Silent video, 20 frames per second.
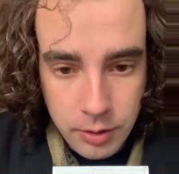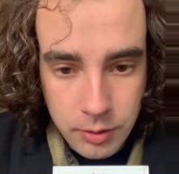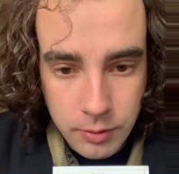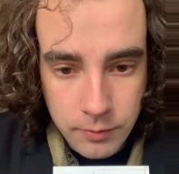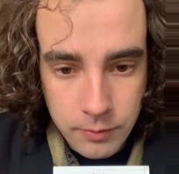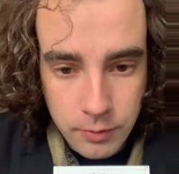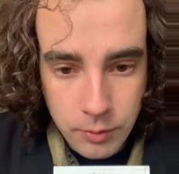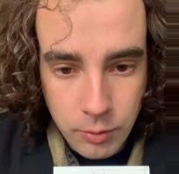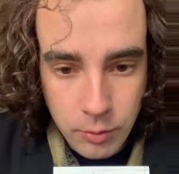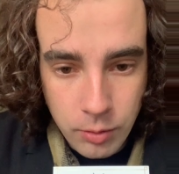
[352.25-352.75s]

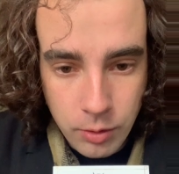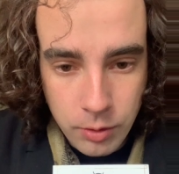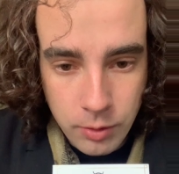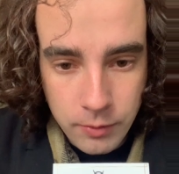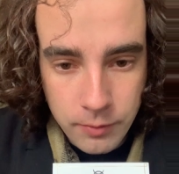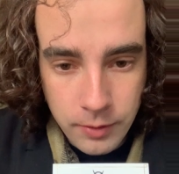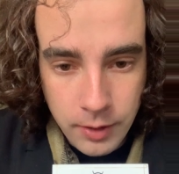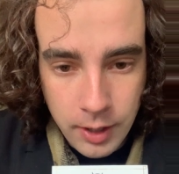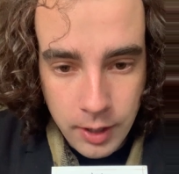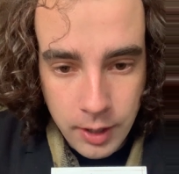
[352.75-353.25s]
4,
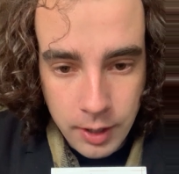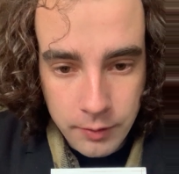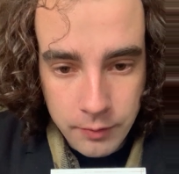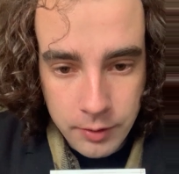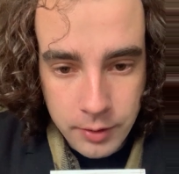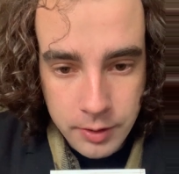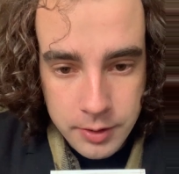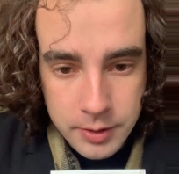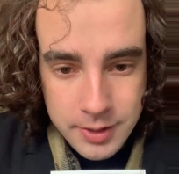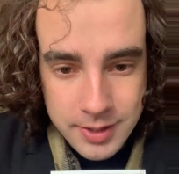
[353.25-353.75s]
5,
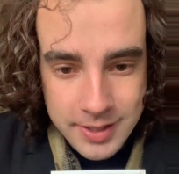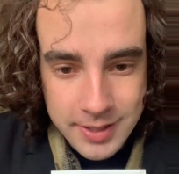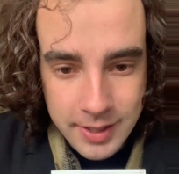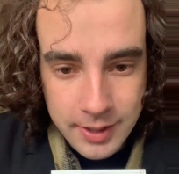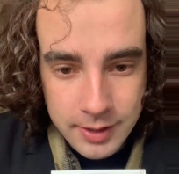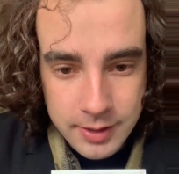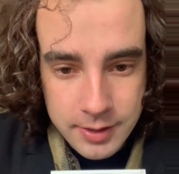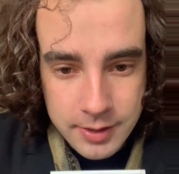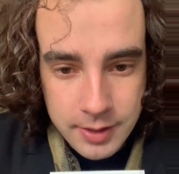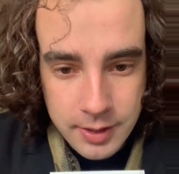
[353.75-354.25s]

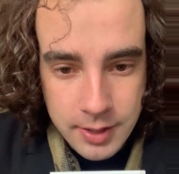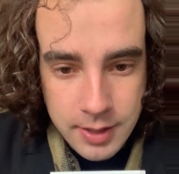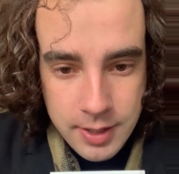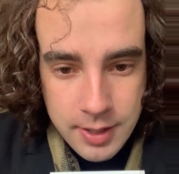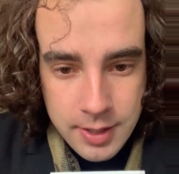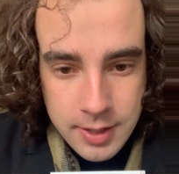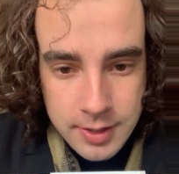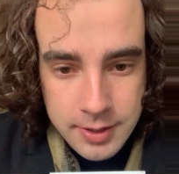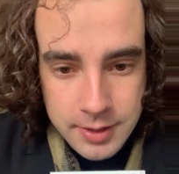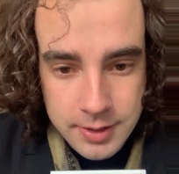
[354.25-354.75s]
6,
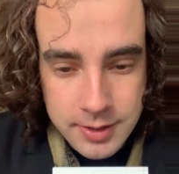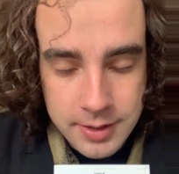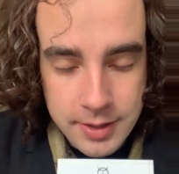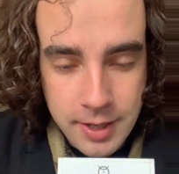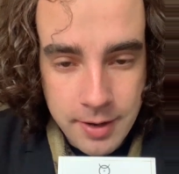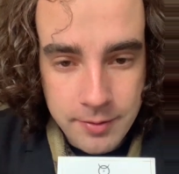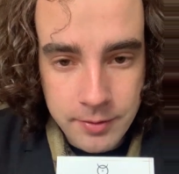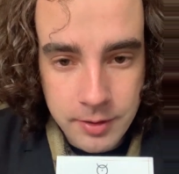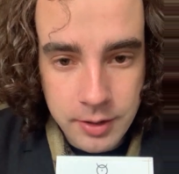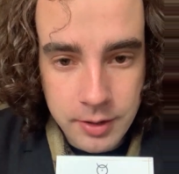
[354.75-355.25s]

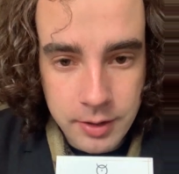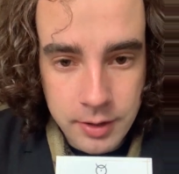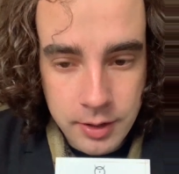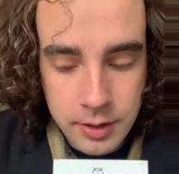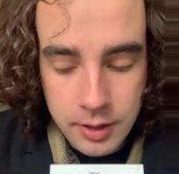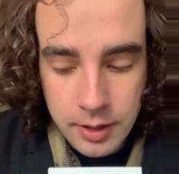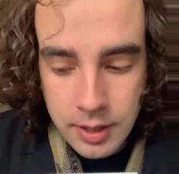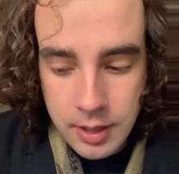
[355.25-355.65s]
7